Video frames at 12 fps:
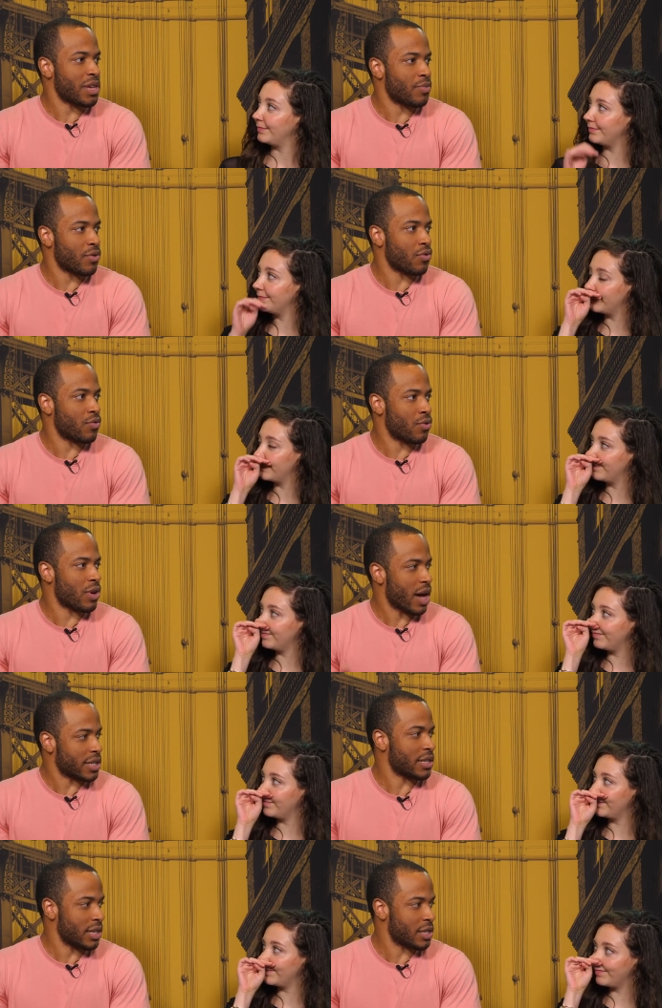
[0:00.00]
Speaker 1: people who
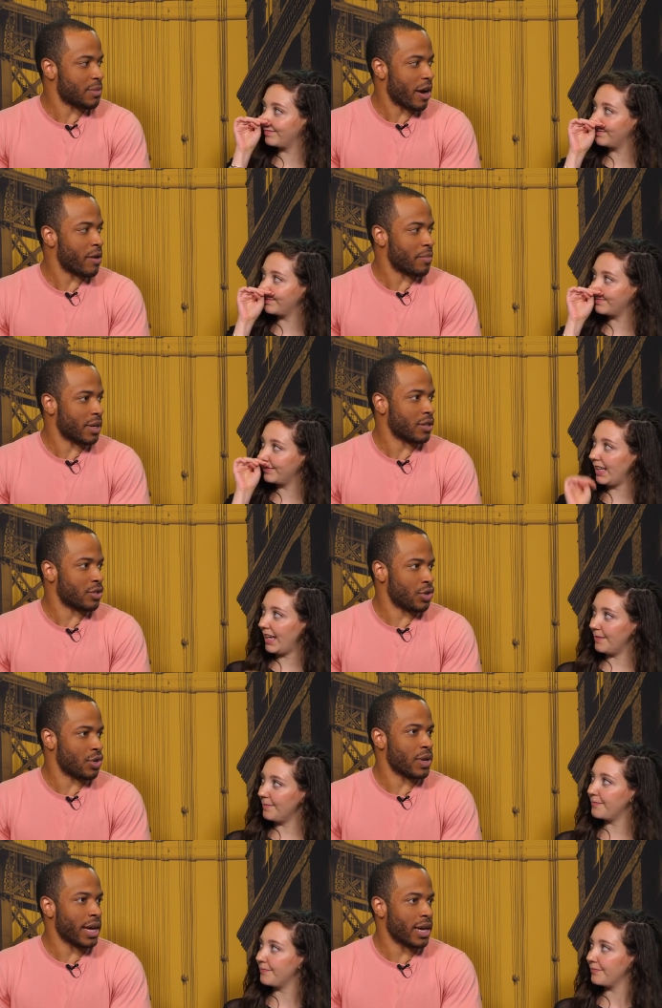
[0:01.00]
constantly inspire me yeah.
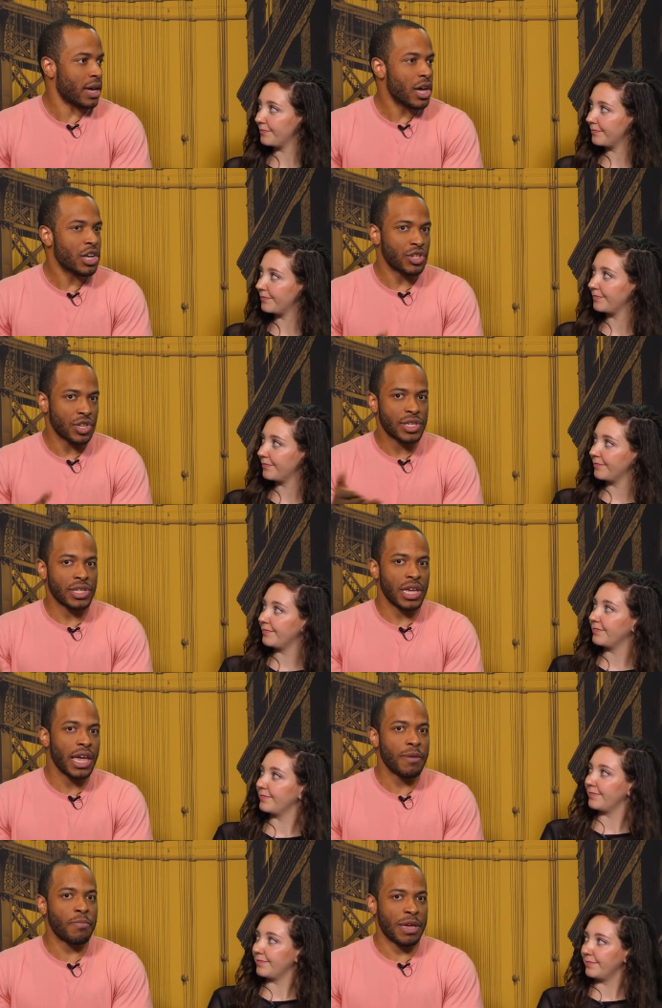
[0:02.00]
too. Like just
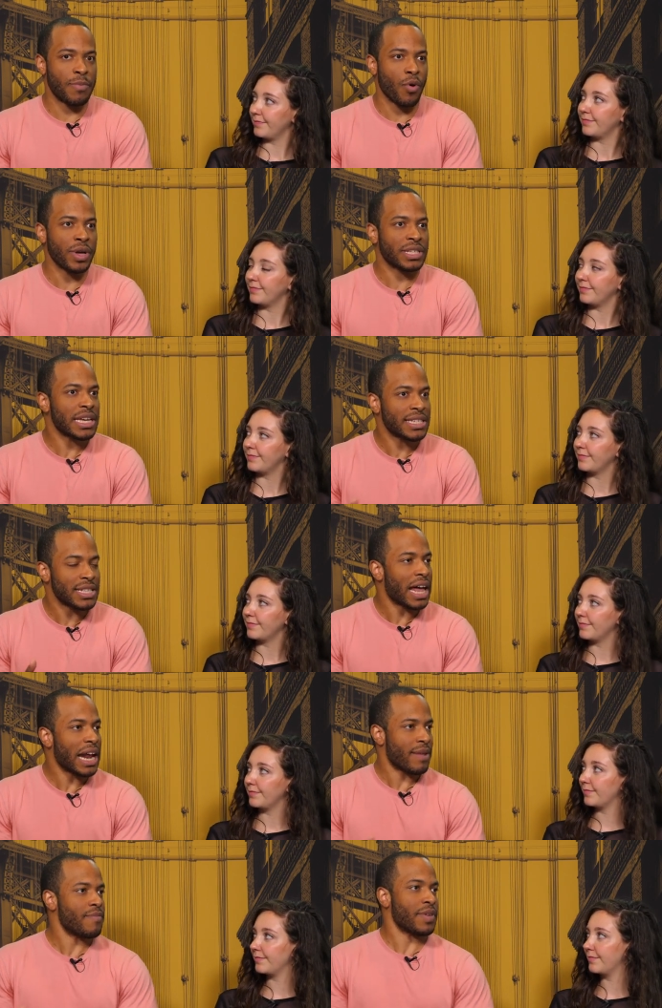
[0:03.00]
seeing people, it's it's
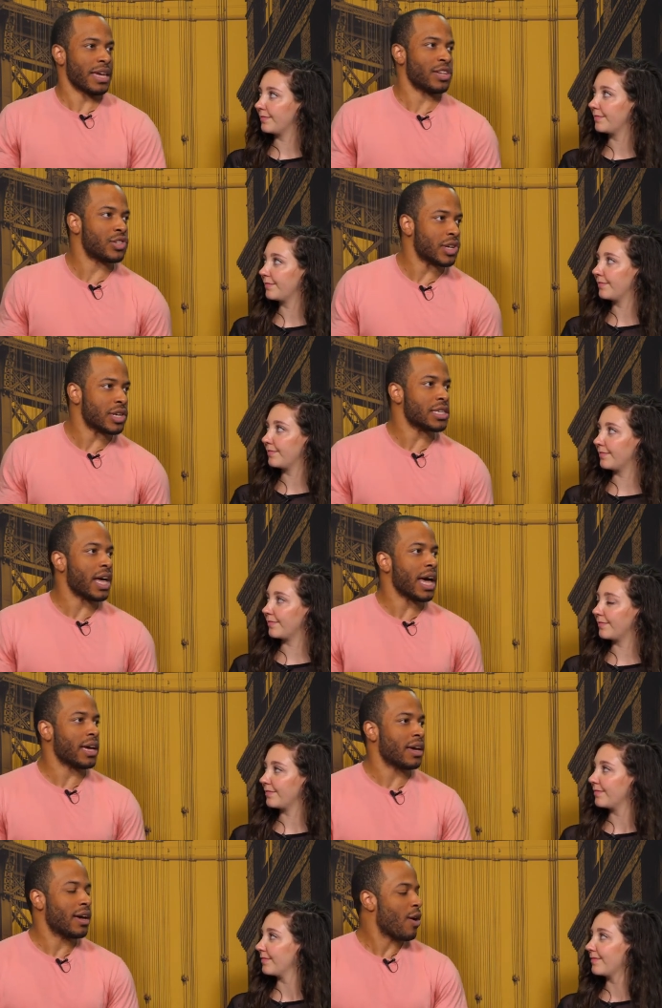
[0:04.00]
not envy. It's just
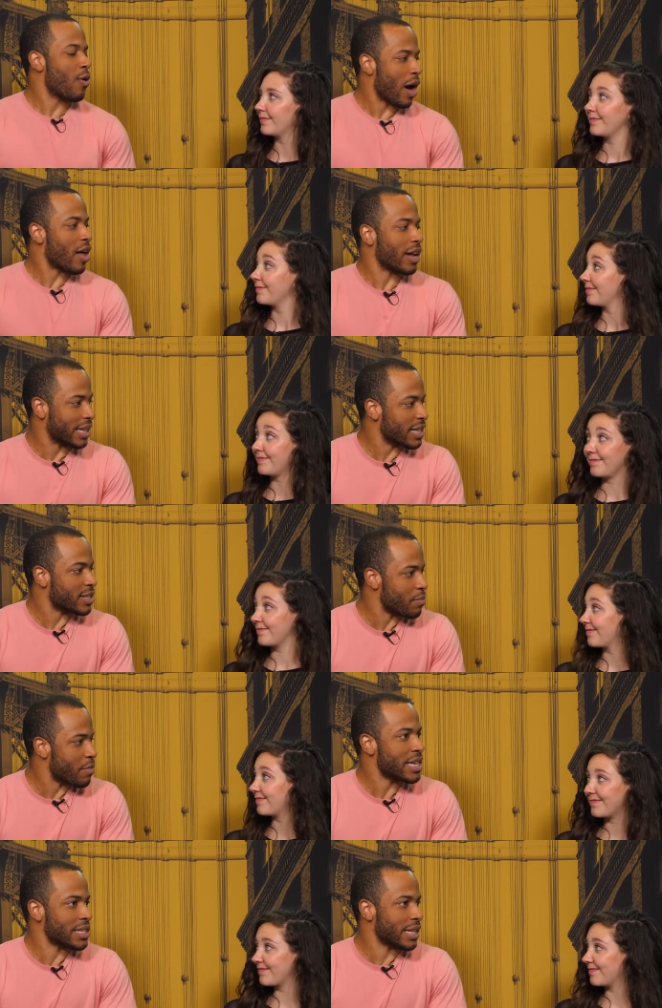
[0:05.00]
like wow, like that's
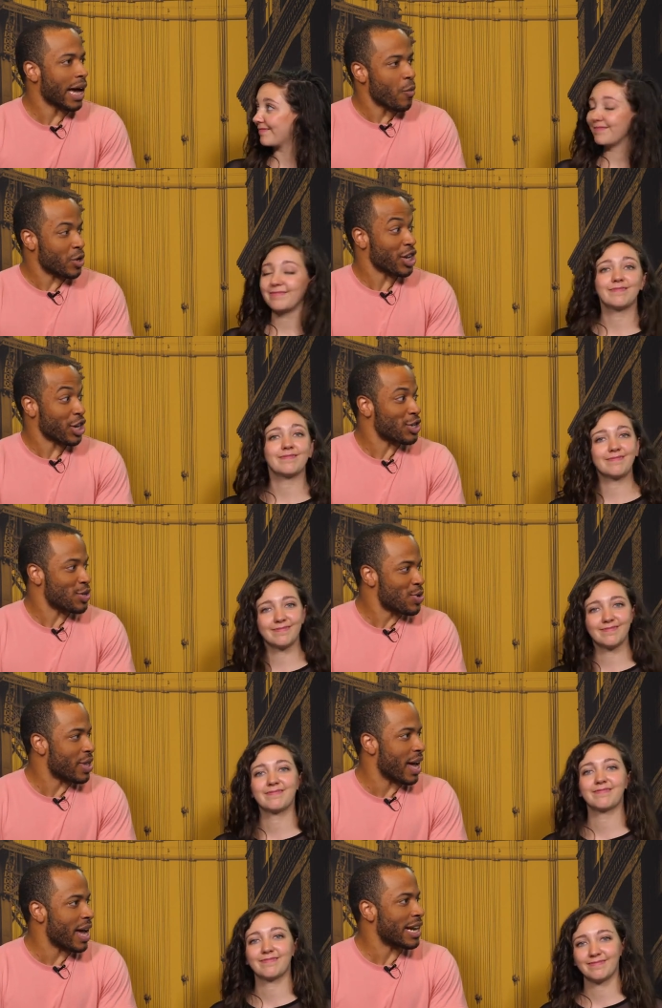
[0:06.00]
amazing. Like I wish I could do
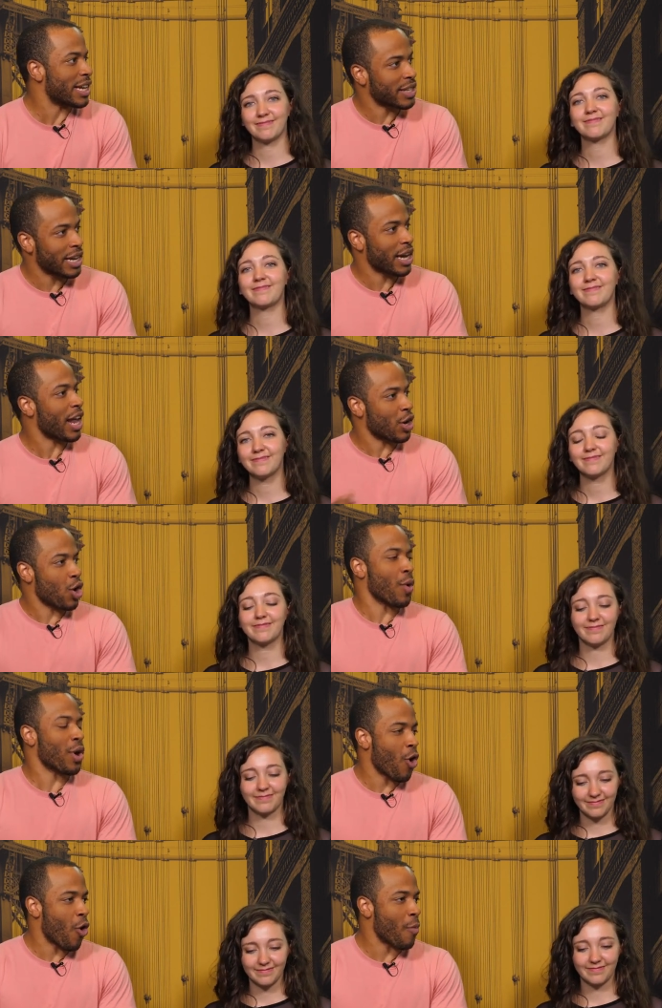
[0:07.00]
that. And it's like kind of
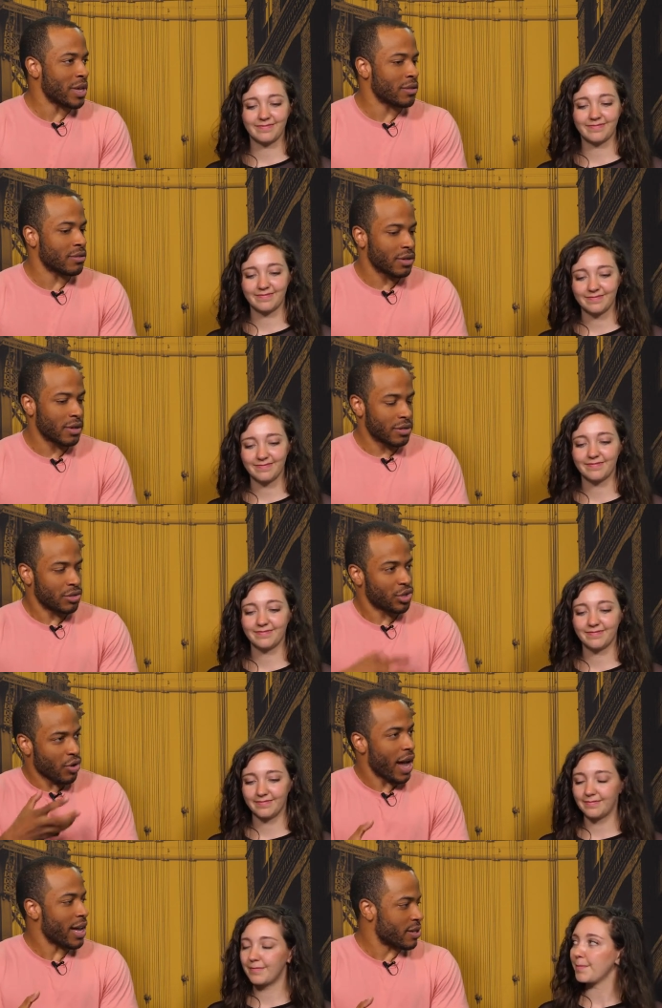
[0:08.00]
going home and
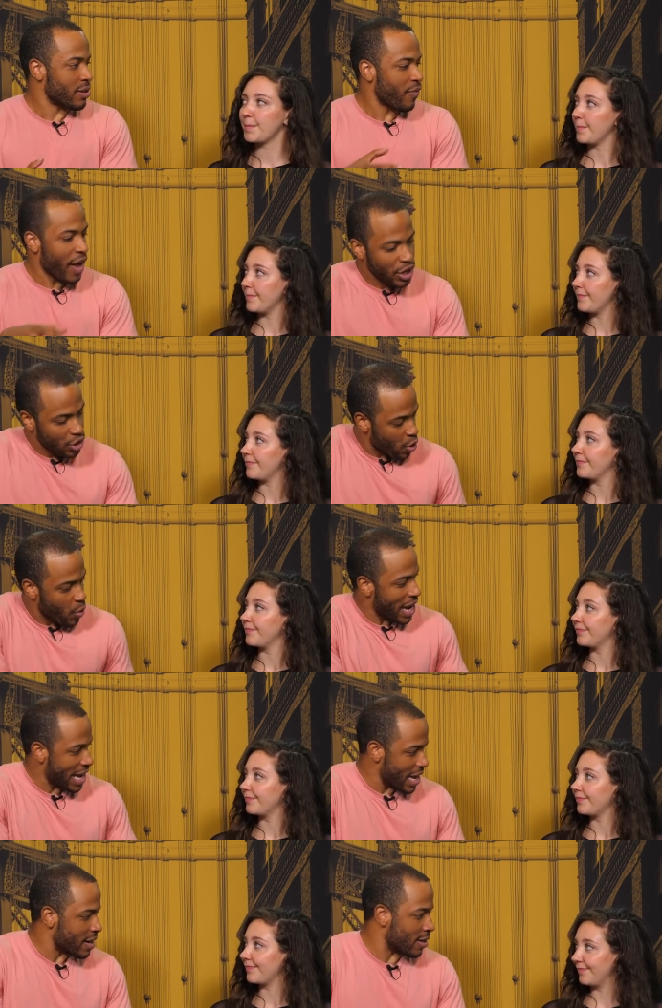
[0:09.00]
trying to find your
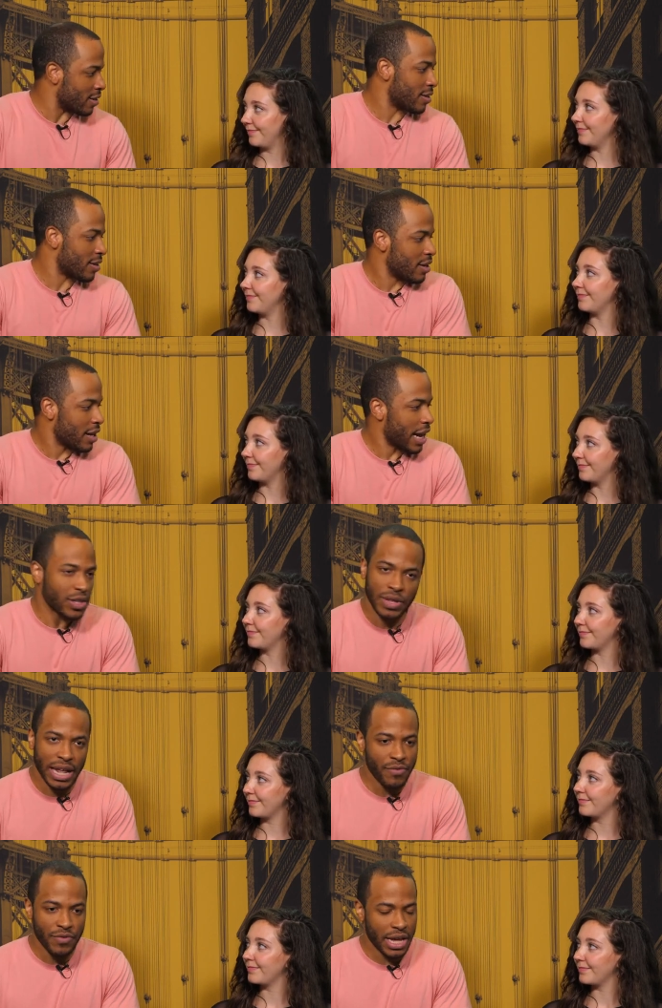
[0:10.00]
way in. Mm -hmm. I do
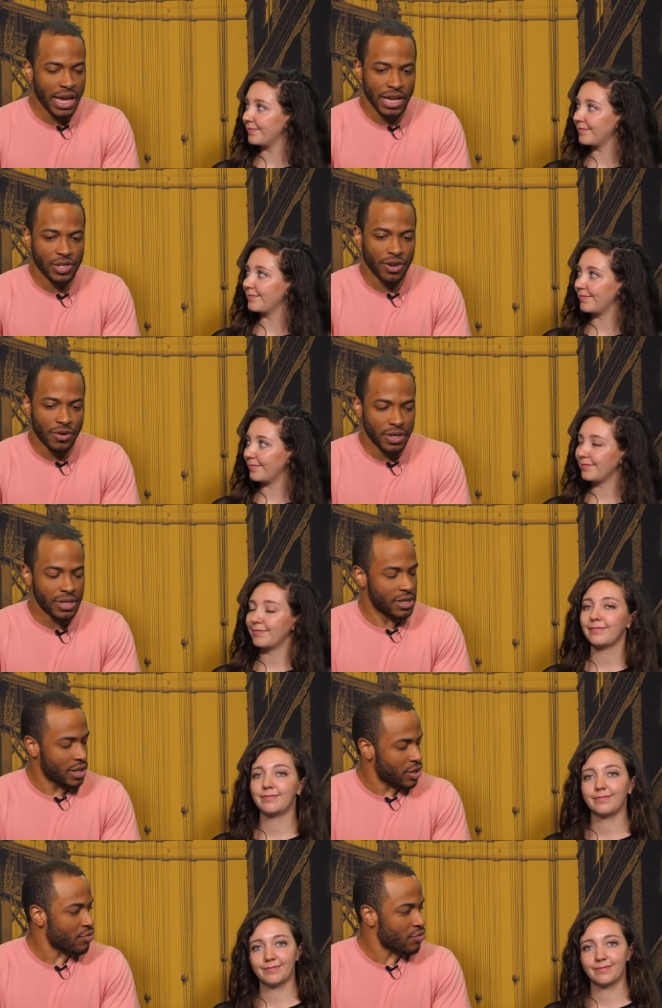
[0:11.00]
that every day, so it's it's